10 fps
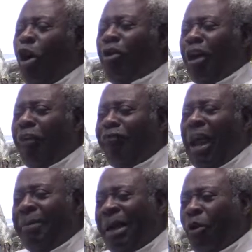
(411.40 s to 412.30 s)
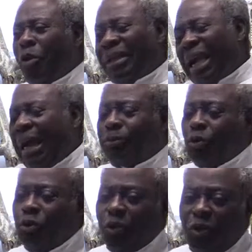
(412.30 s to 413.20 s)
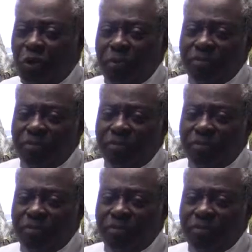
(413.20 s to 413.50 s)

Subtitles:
glory of Lebanon will come to you.